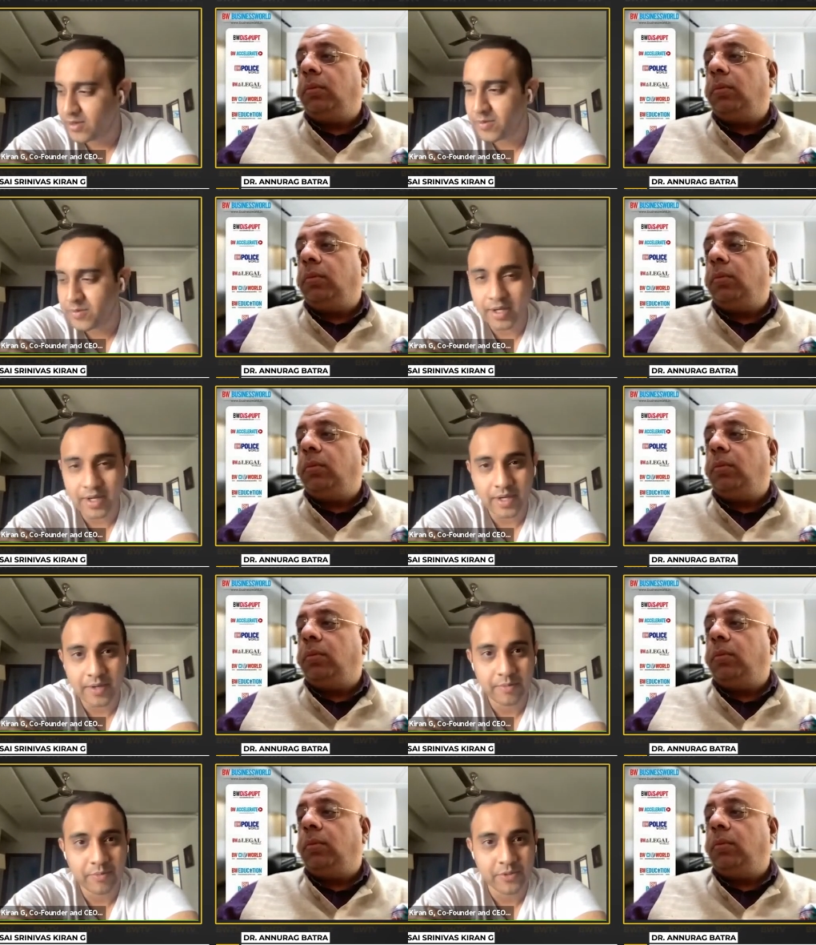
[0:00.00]
Speaker 1: you know
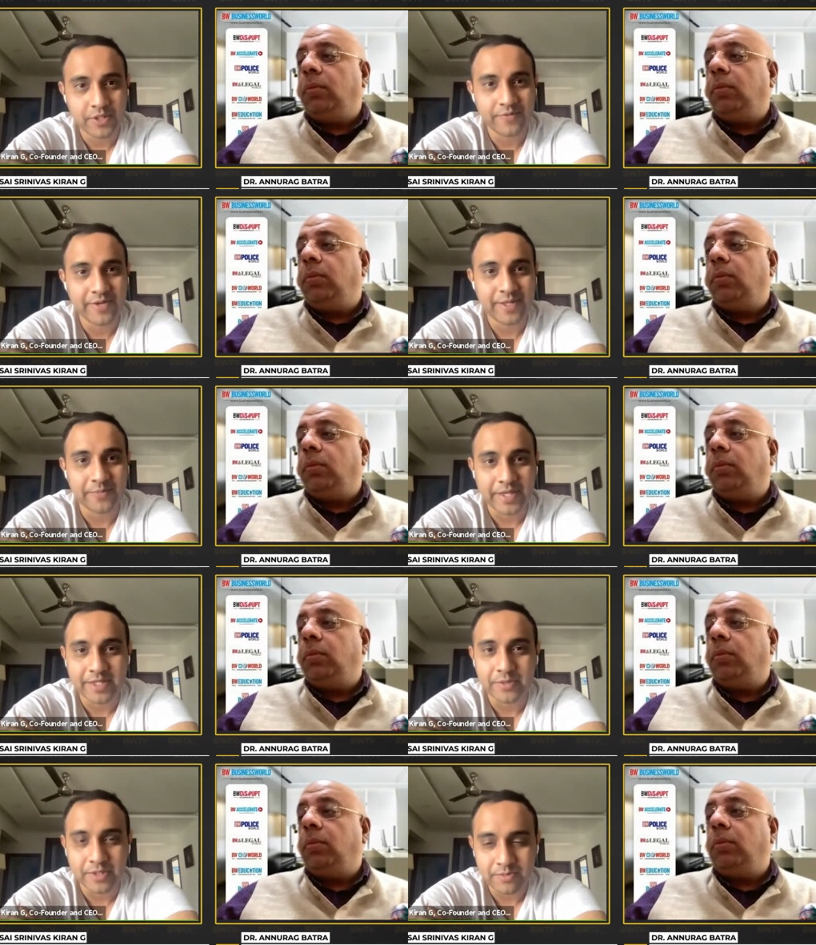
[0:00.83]
push away the
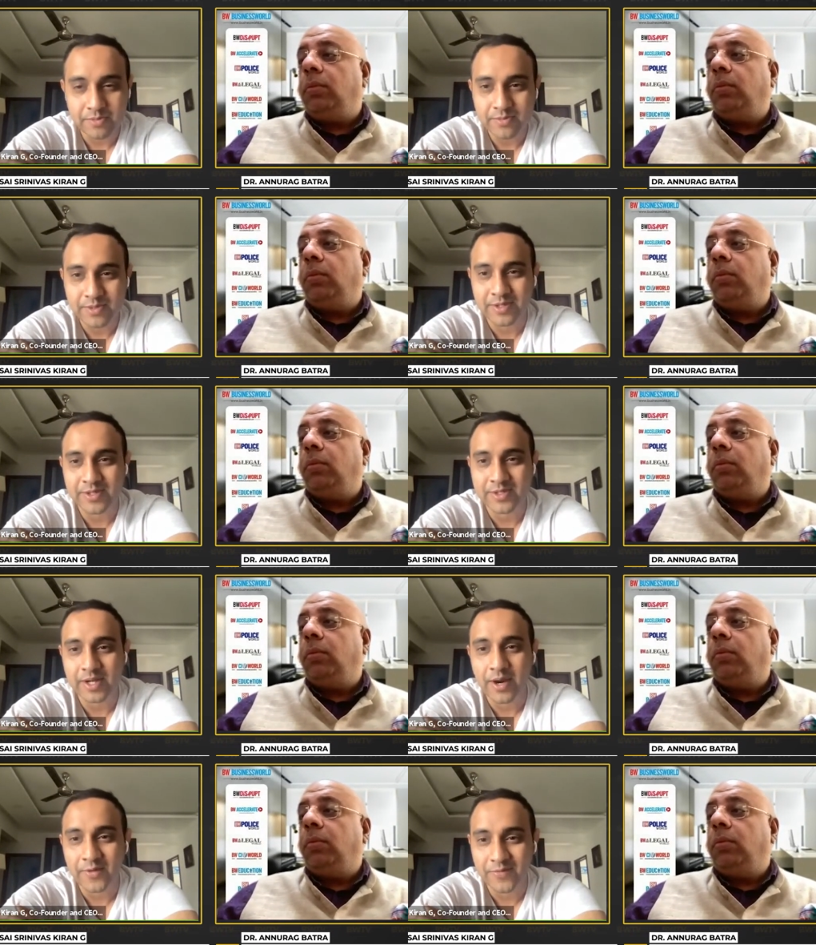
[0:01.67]
pessimism
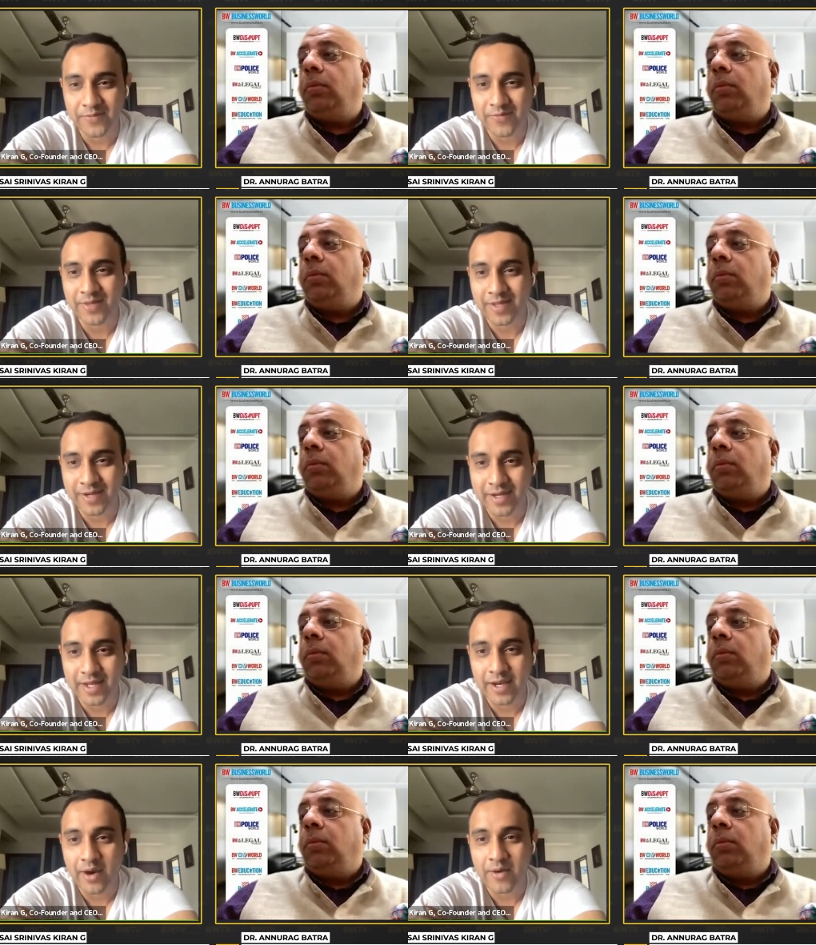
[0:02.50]
because a lot of the,
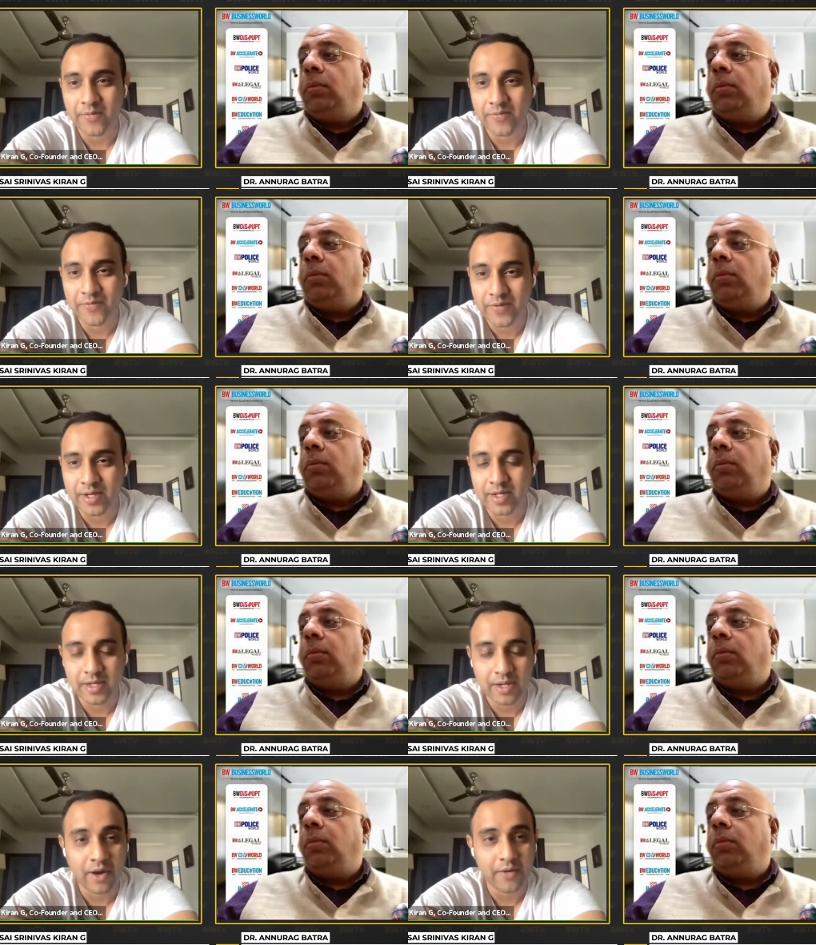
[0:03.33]
a lot of
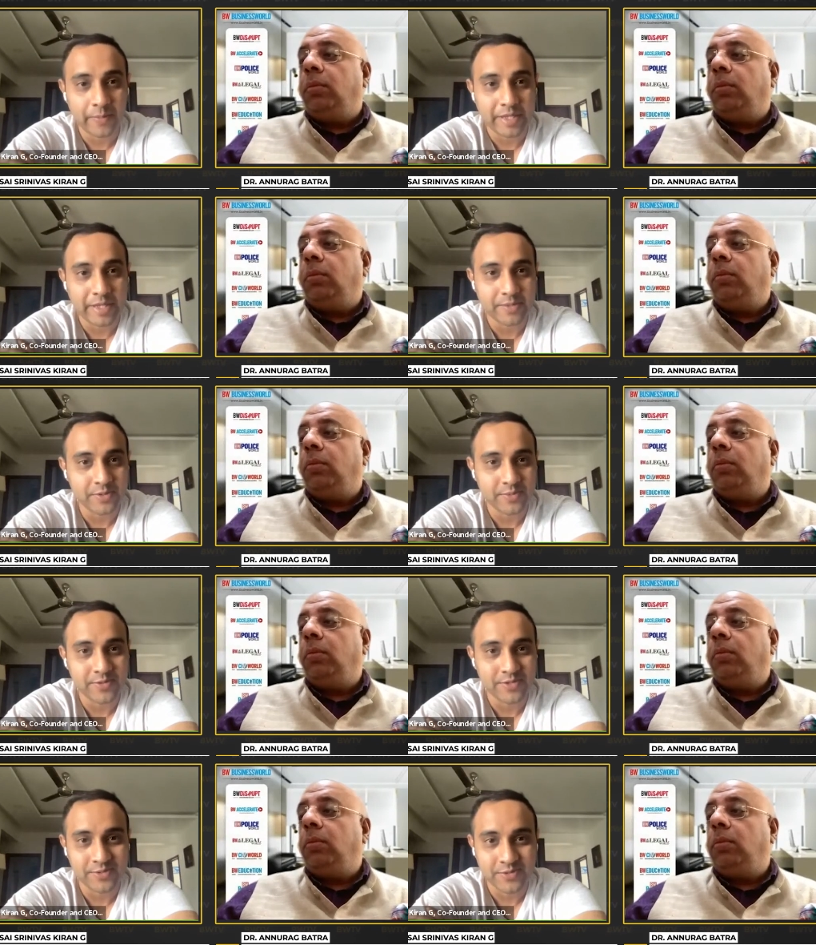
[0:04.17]
a lot of
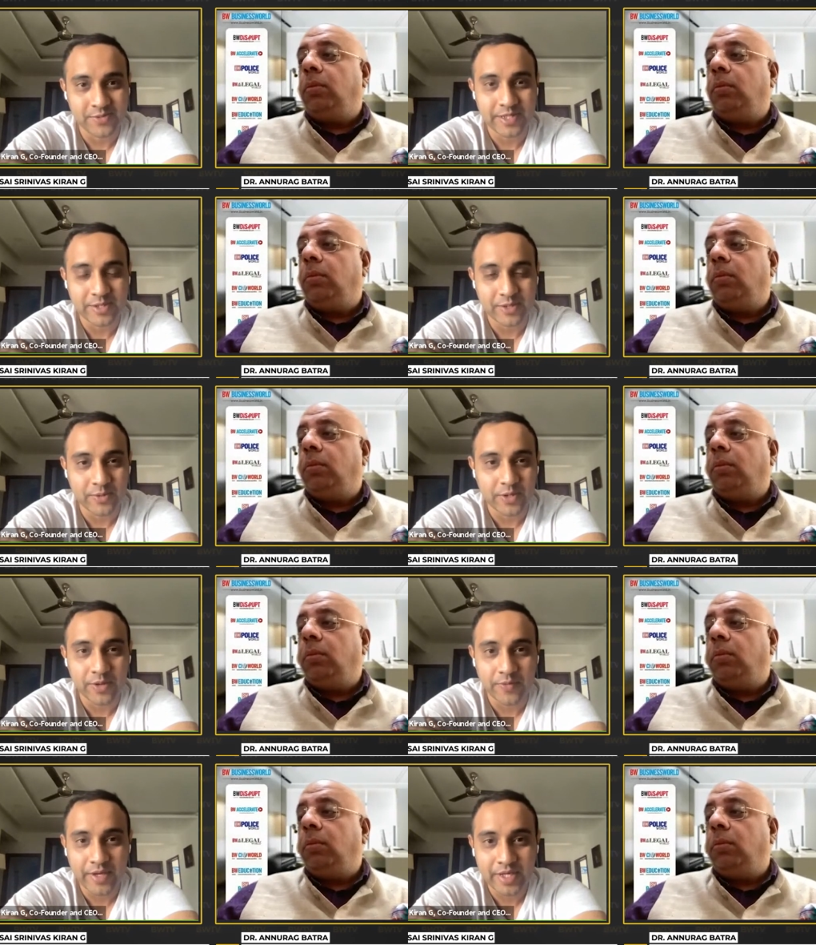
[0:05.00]
pessimism is usually
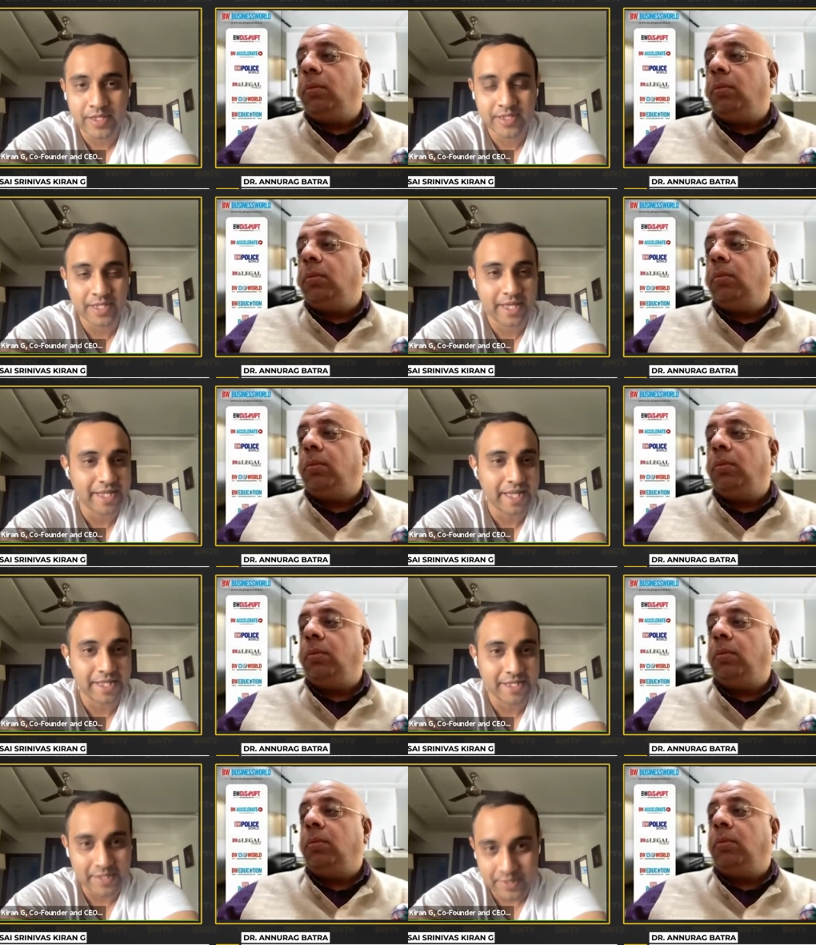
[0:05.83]
thrown your way, saying
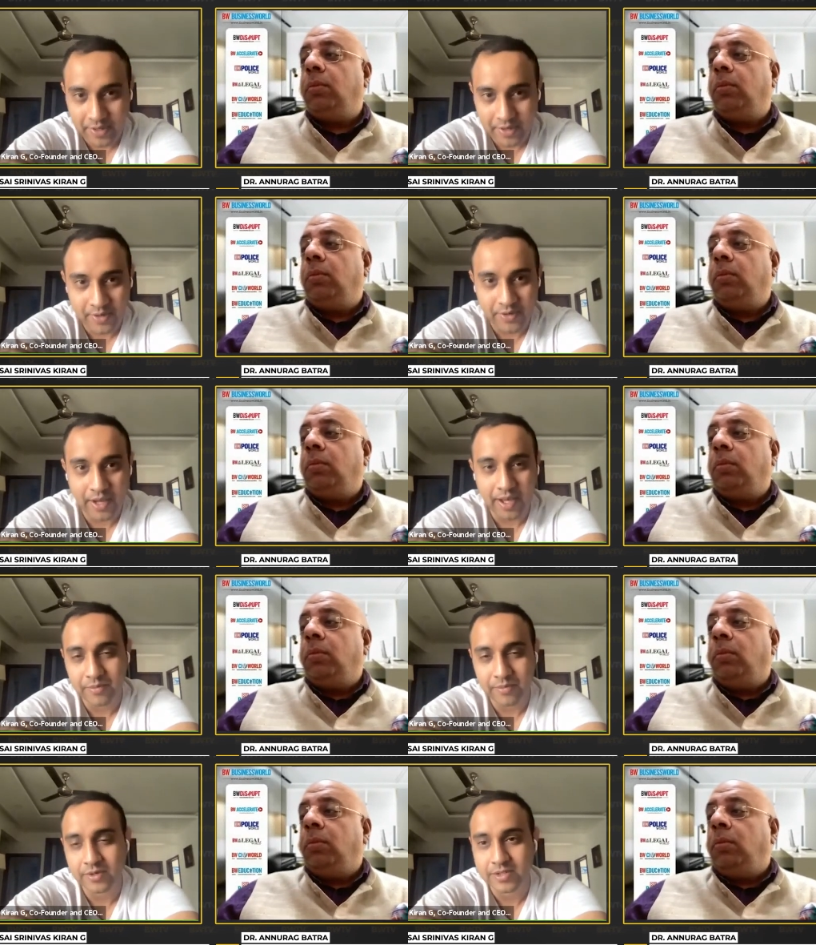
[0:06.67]
that this is not going to
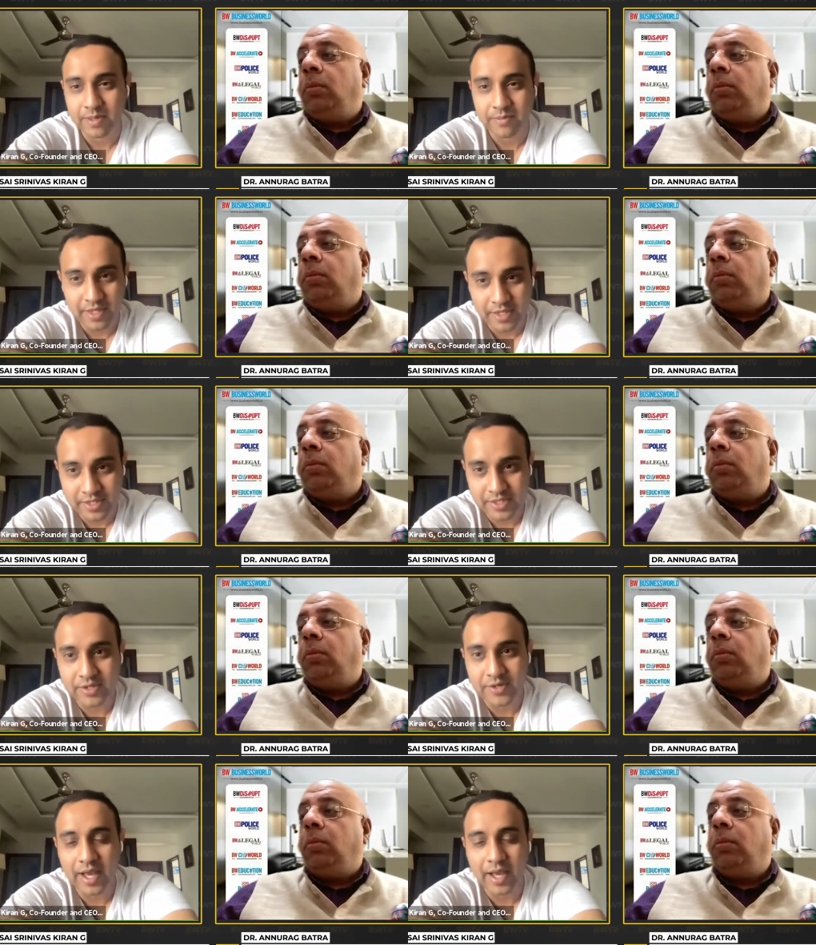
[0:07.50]
happen or something
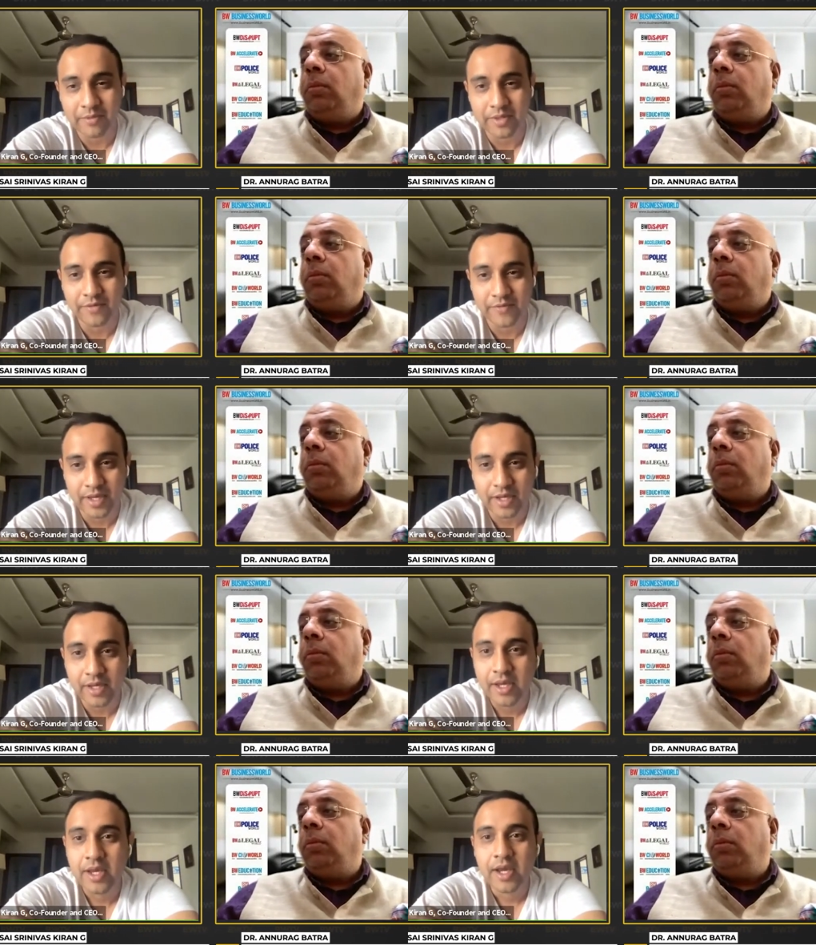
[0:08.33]
isn't going to happen the way